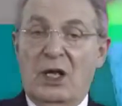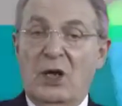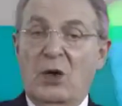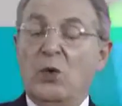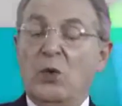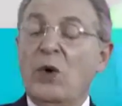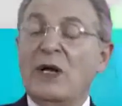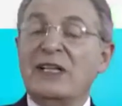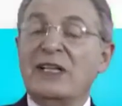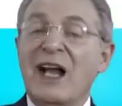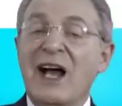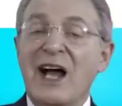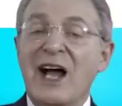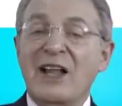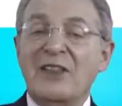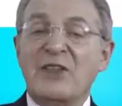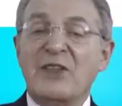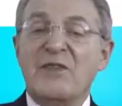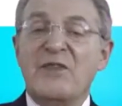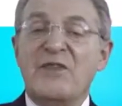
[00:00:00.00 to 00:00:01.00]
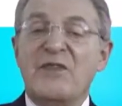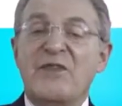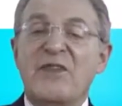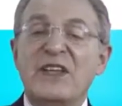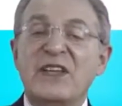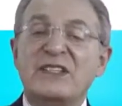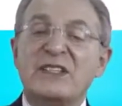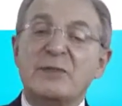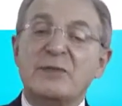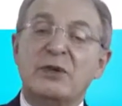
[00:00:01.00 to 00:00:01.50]
What are the
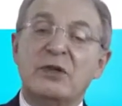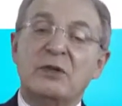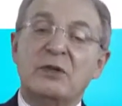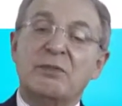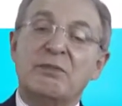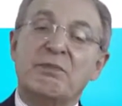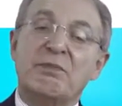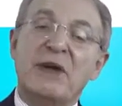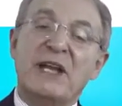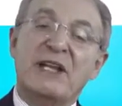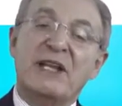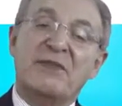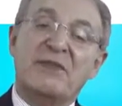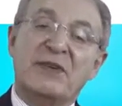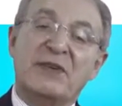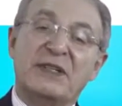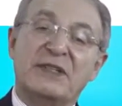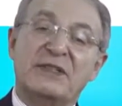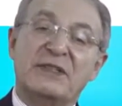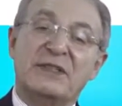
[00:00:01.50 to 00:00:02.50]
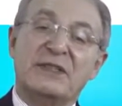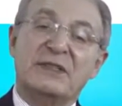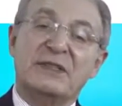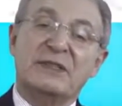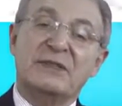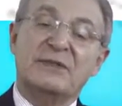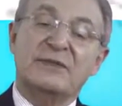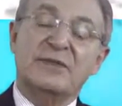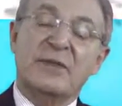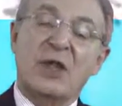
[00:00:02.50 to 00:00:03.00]
visible benefits?
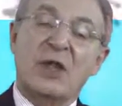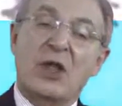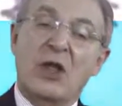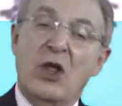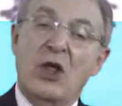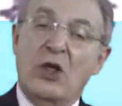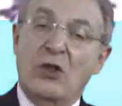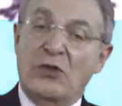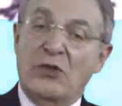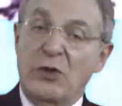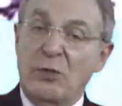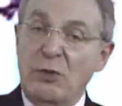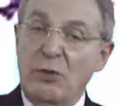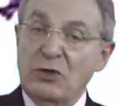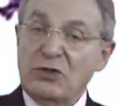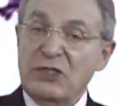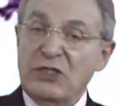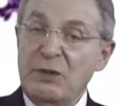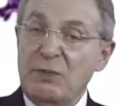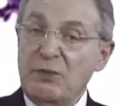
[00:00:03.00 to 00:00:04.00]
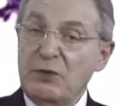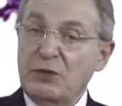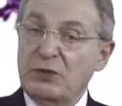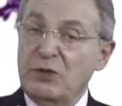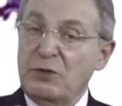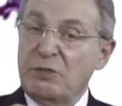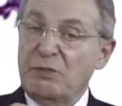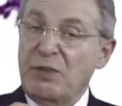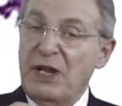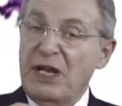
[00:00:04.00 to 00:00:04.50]
The most
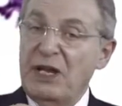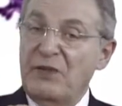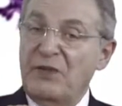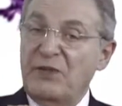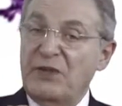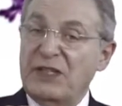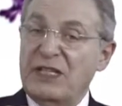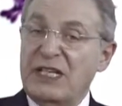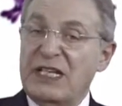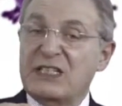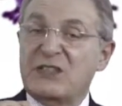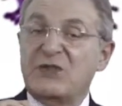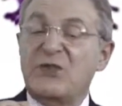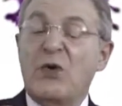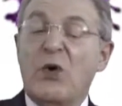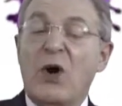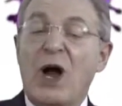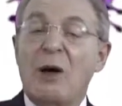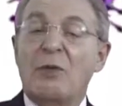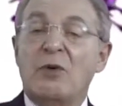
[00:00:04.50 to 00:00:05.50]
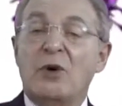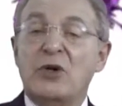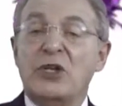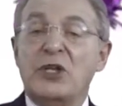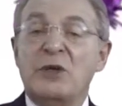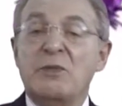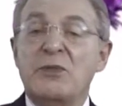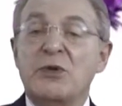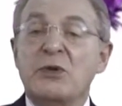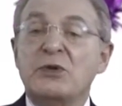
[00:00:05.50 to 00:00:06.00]
important benefit is for our
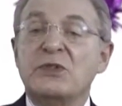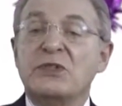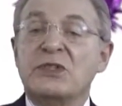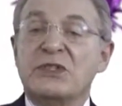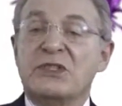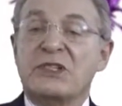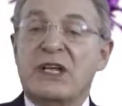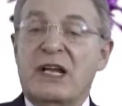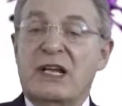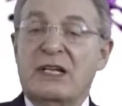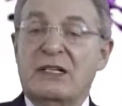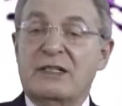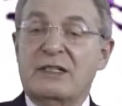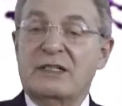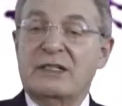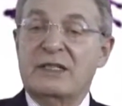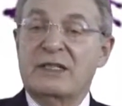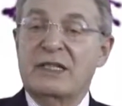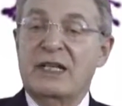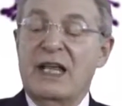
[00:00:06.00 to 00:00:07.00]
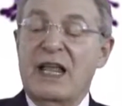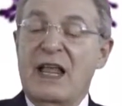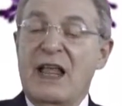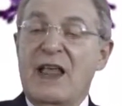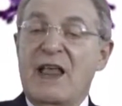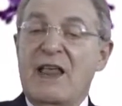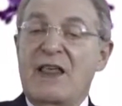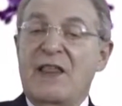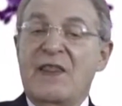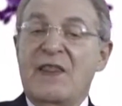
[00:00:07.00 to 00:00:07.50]
immune cells.
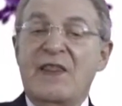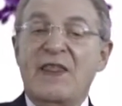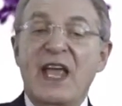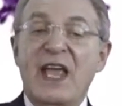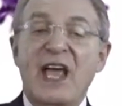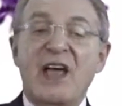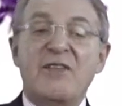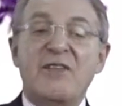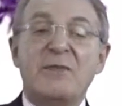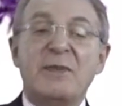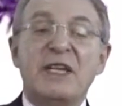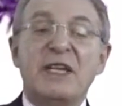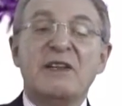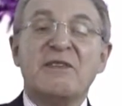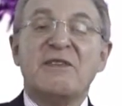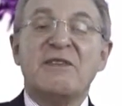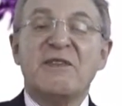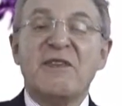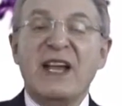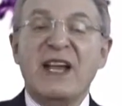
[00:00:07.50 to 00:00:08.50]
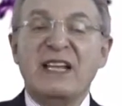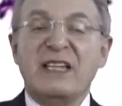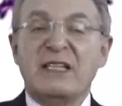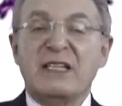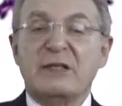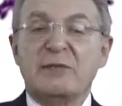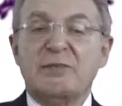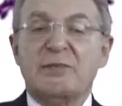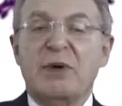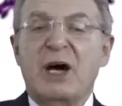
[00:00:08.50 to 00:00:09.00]
They have been
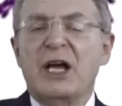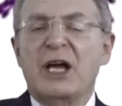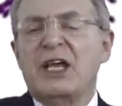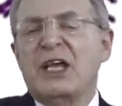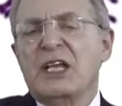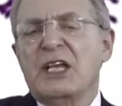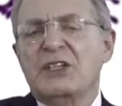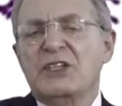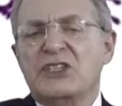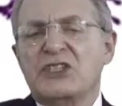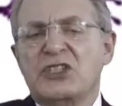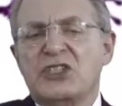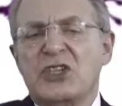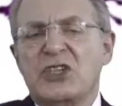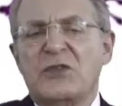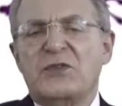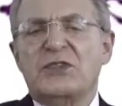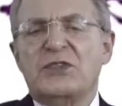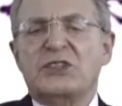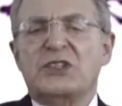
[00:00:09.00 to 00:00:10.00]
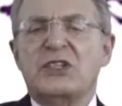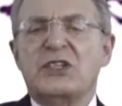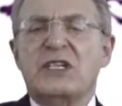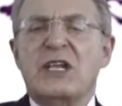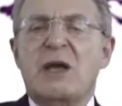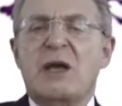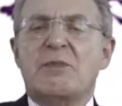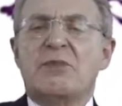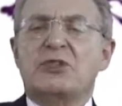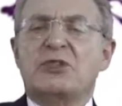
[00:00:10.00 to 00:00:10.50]
affected by insufficient
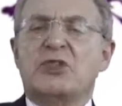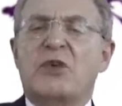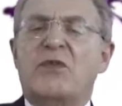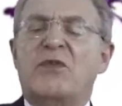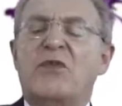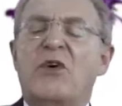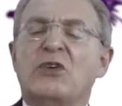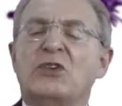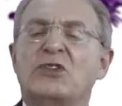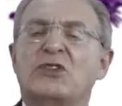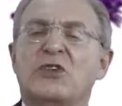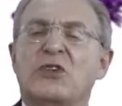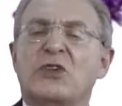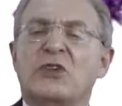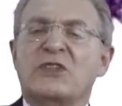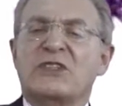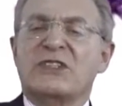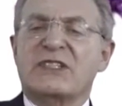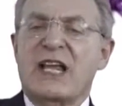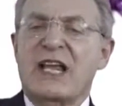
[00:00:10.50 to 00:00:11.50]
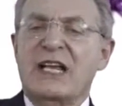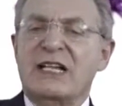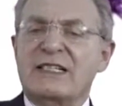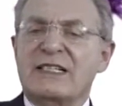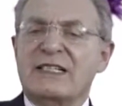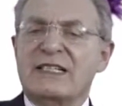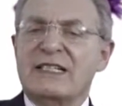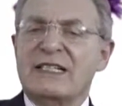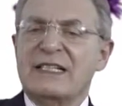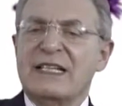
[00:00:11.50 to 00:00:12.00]
numbers of functional
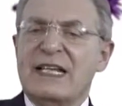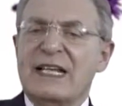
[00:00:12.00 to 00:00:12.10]
cells,